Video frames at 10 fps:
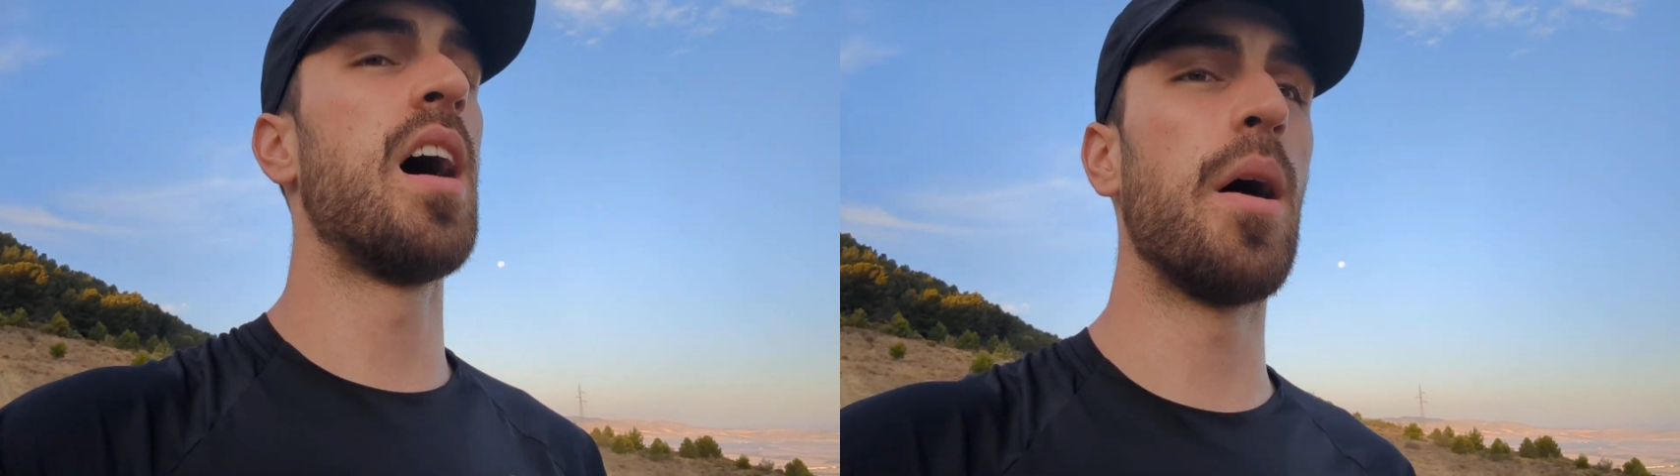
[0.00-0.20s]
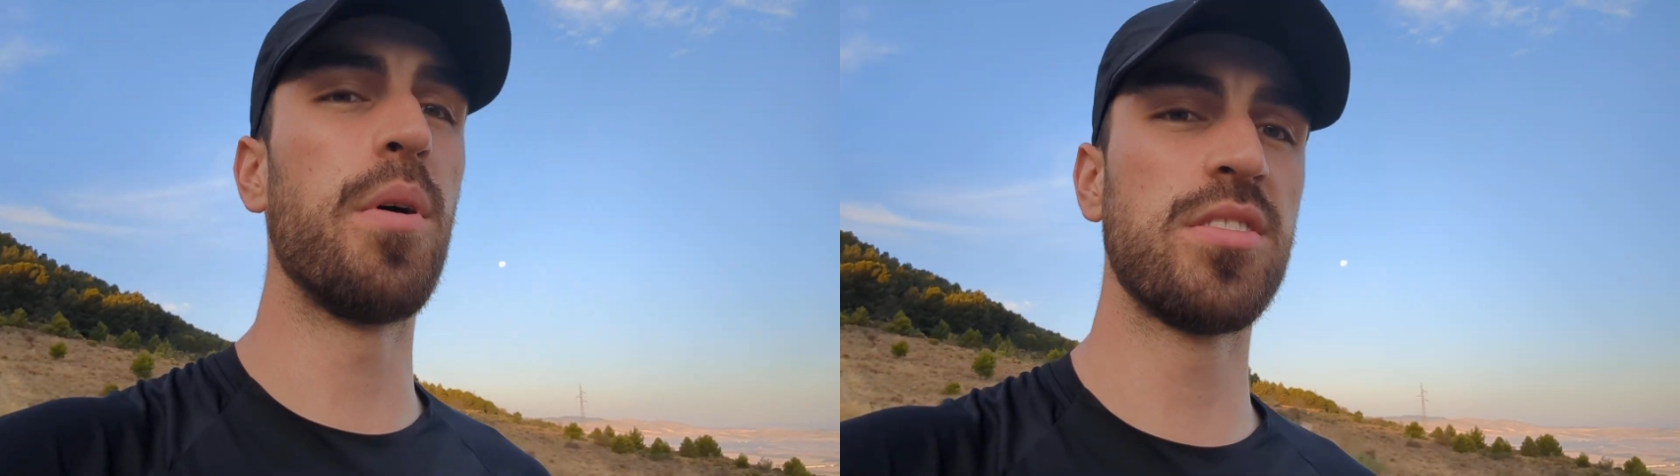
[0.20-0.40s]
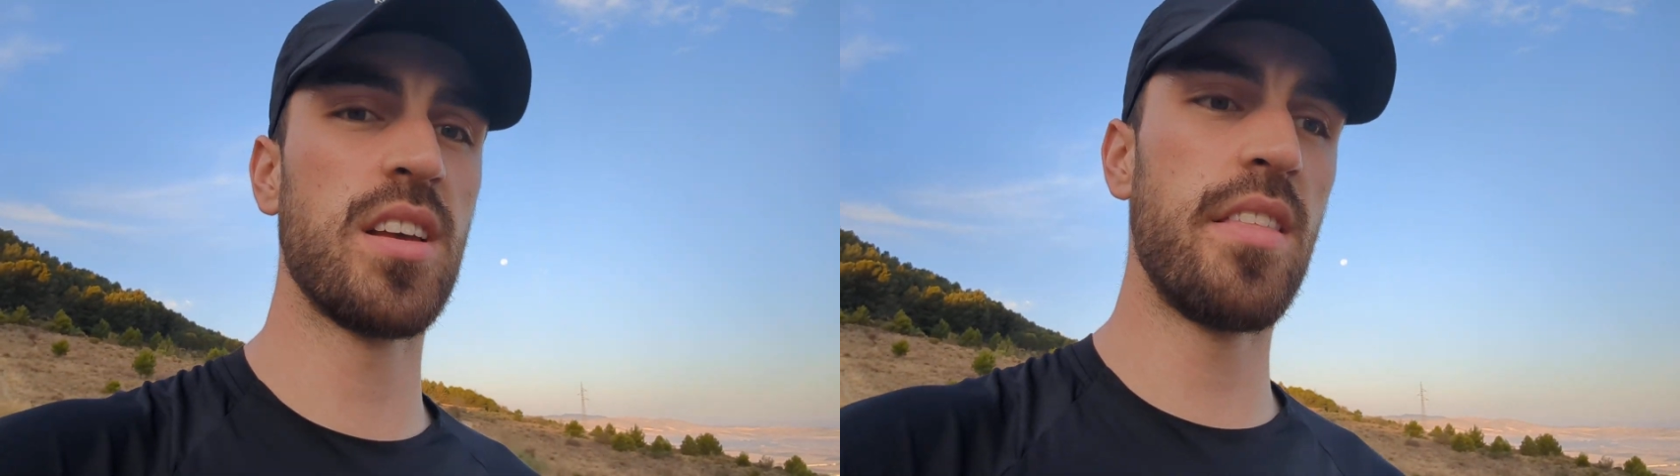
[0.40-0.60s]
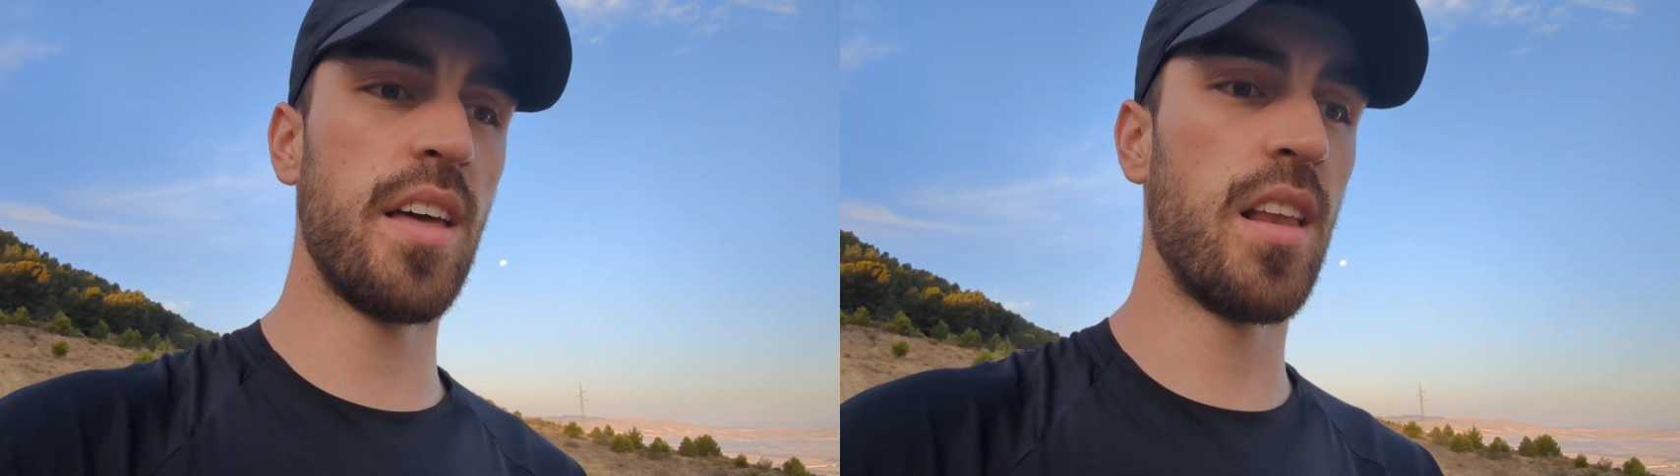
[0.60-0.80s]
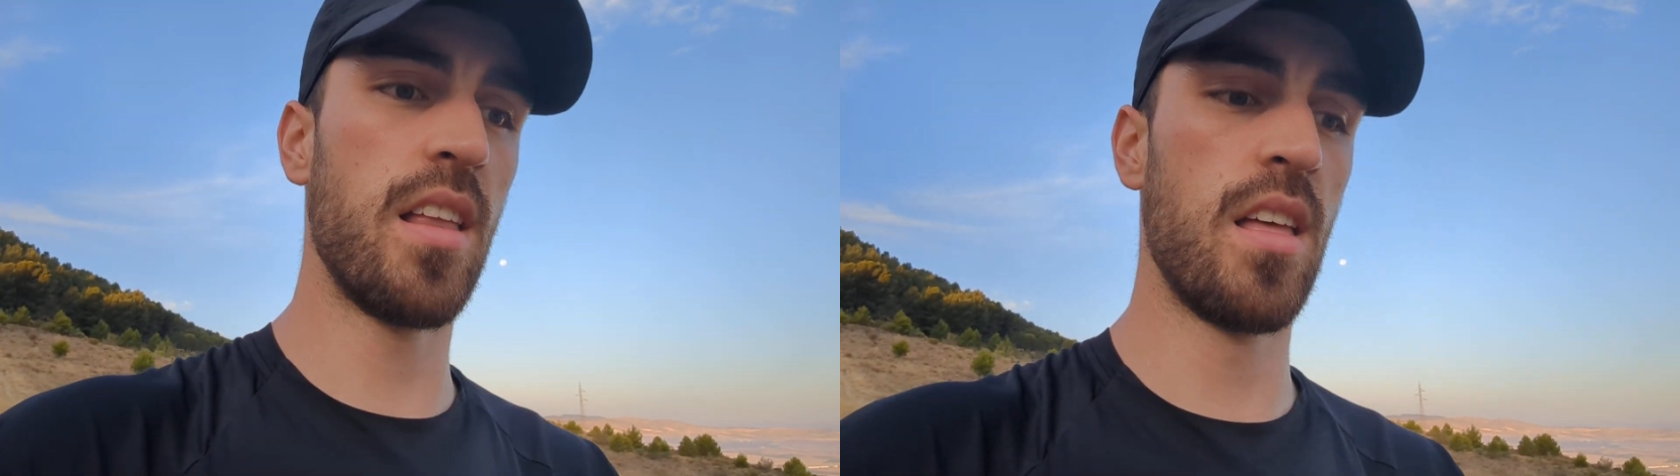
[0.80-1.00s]
I will say
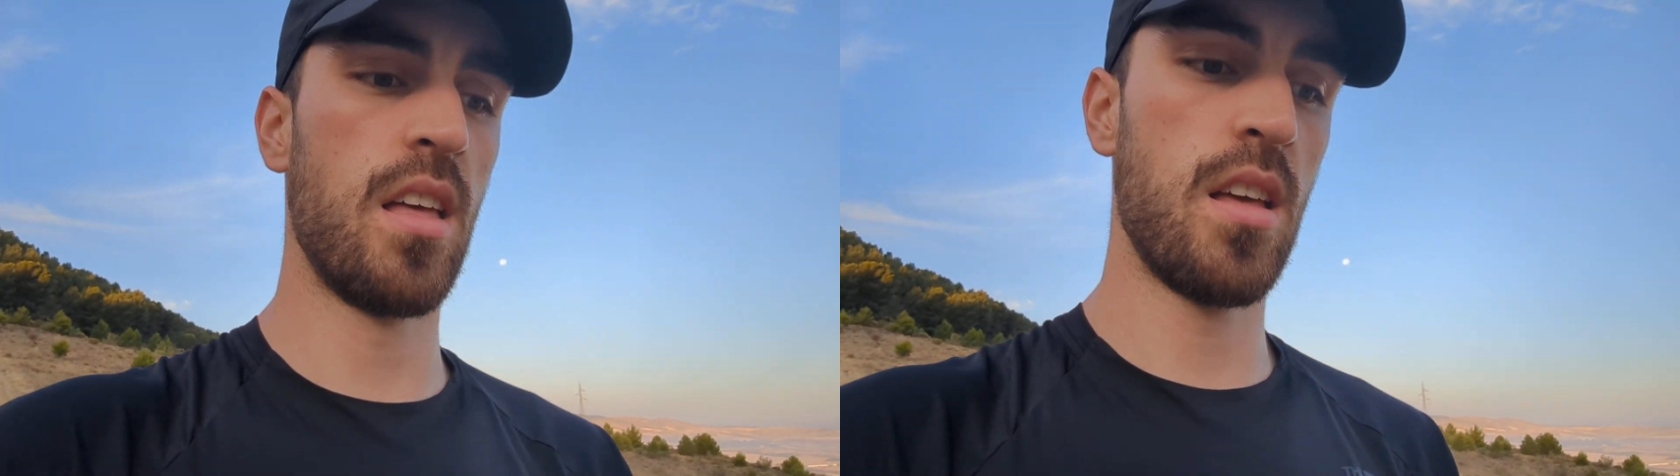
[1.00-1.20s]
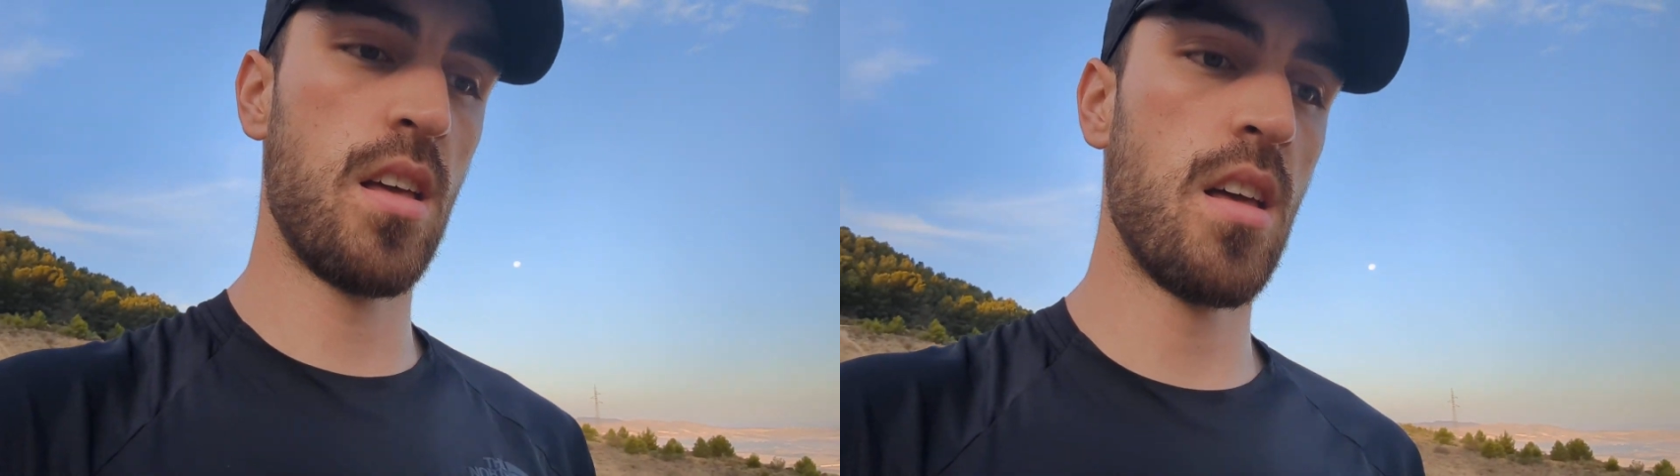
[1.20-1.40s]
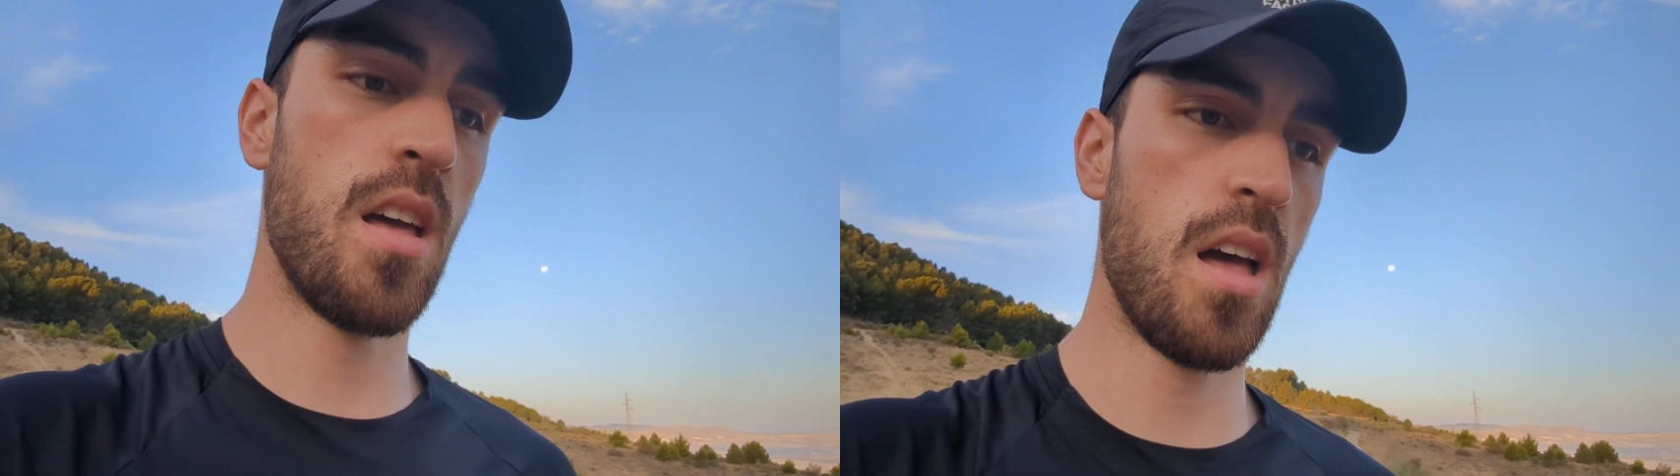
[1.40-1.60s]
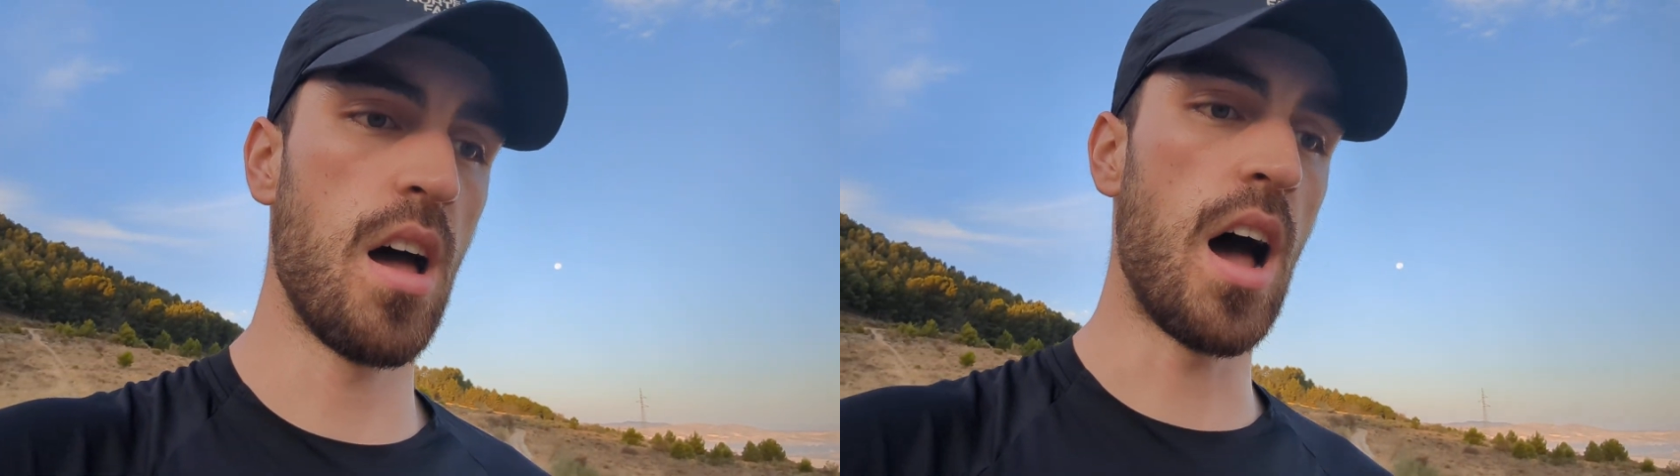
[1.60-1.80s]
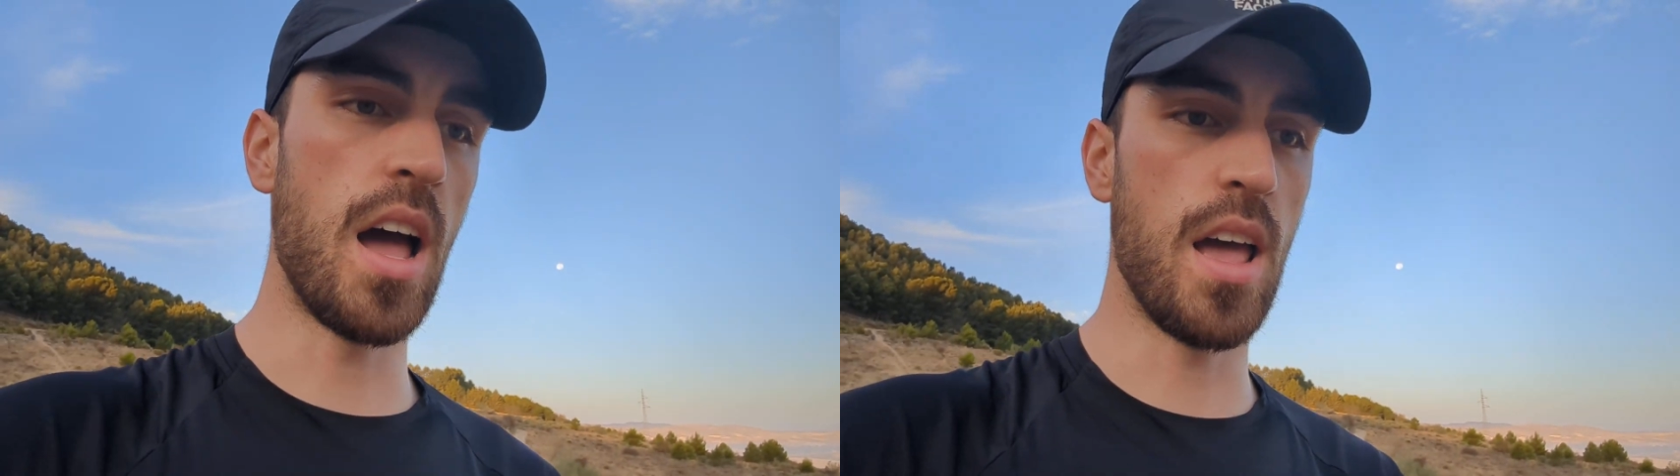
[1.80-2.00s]
that
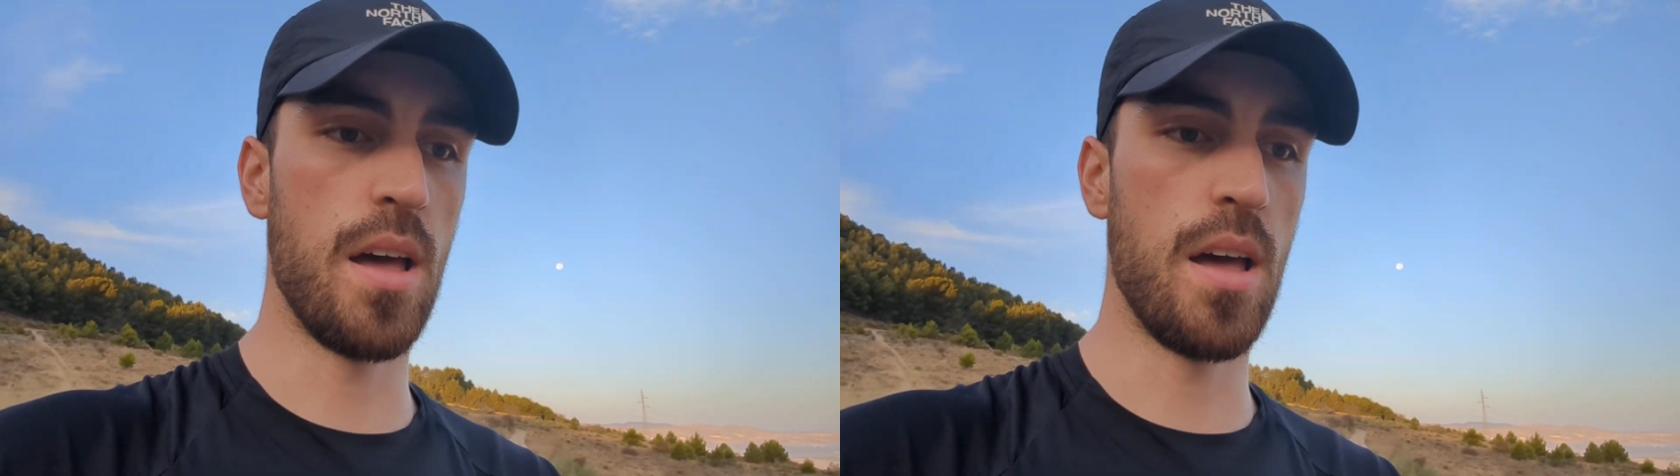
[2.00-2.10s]
I